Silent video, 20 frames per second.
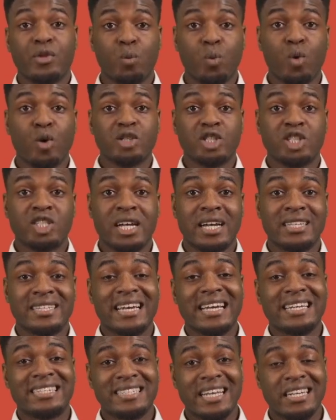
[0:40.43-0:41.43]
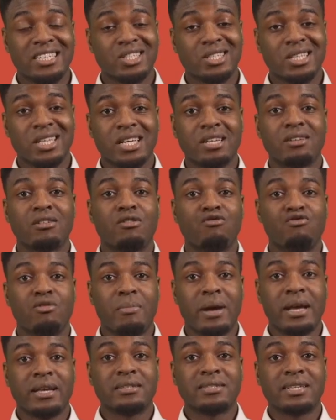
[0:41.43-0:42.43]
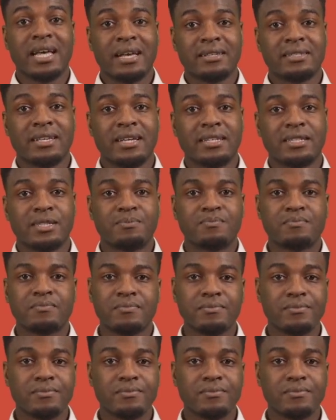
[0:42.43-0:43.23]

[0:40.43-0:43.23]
the watershed essentially remains as is.